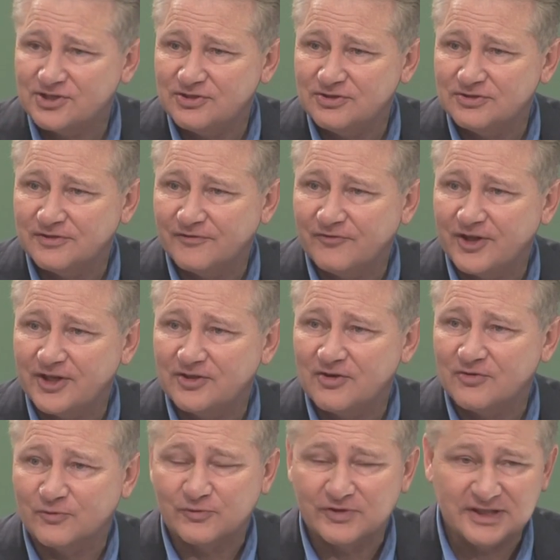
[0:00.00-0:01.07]
to you if they
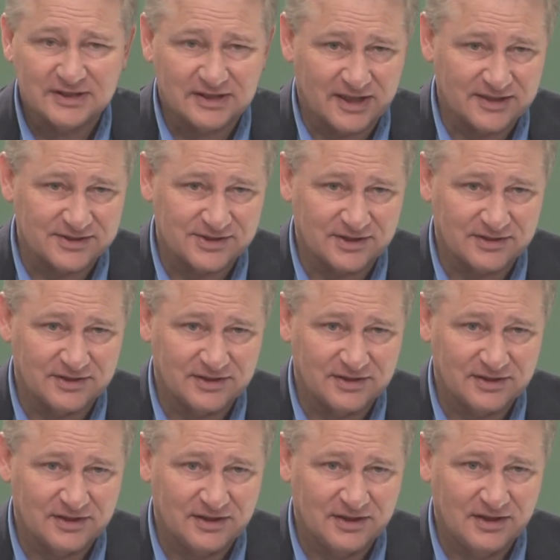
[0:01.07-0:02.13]
don't realize it?
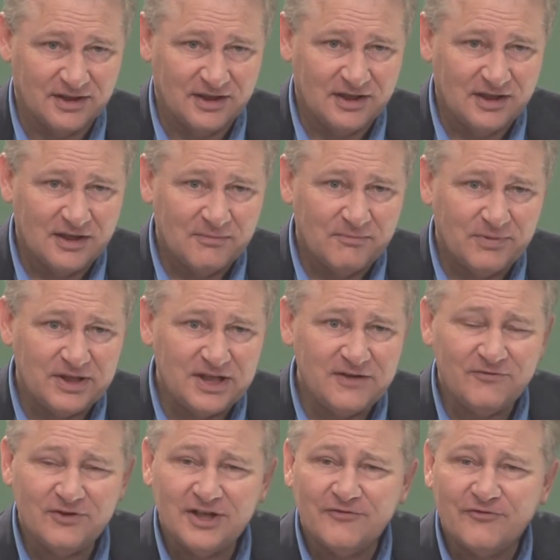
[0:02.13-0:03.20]
But
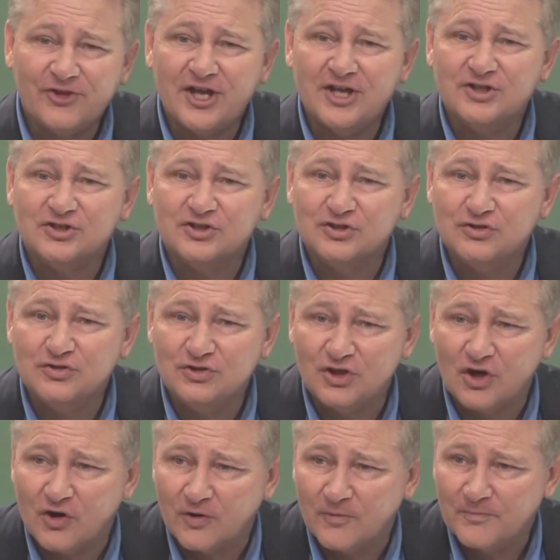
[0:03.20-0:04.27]
even if they do
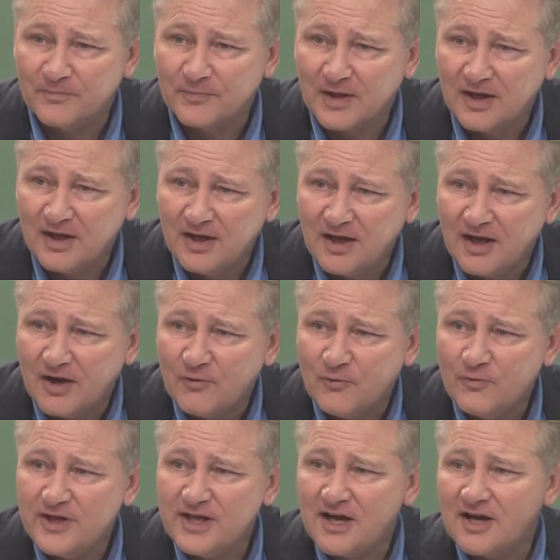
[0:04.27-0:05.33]
know,
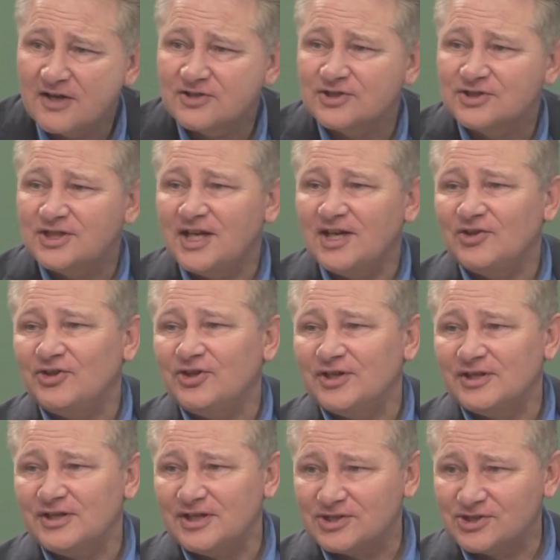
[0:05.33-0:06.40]
we are to take
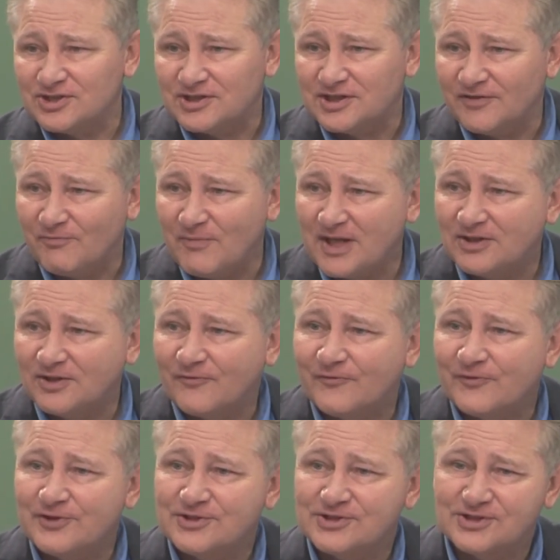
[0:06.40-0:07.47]
the initiative, make the
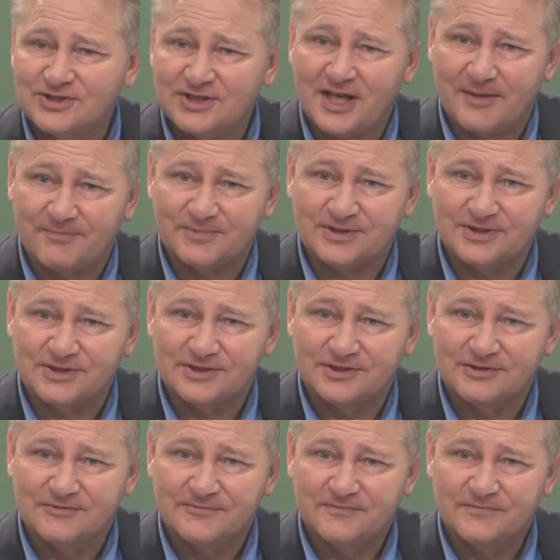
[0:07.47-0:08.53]
first
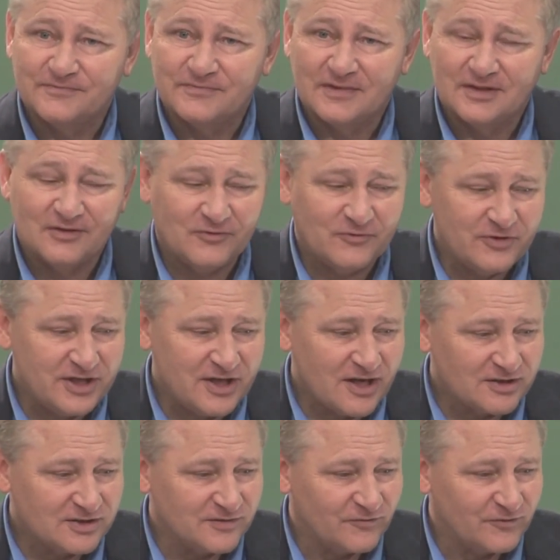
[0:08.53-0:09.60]
steps. We
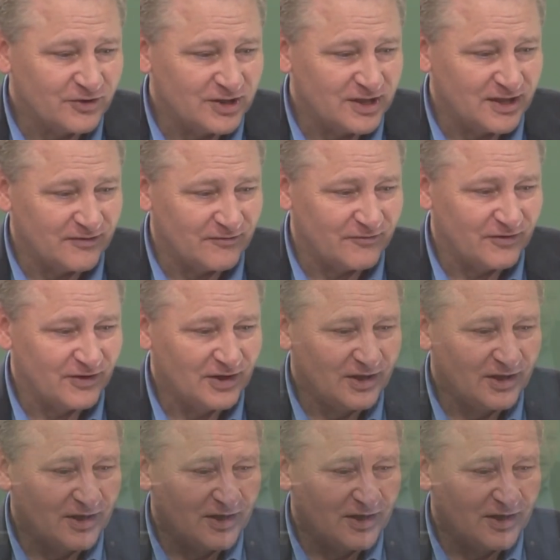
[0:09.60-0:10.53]
are to forgive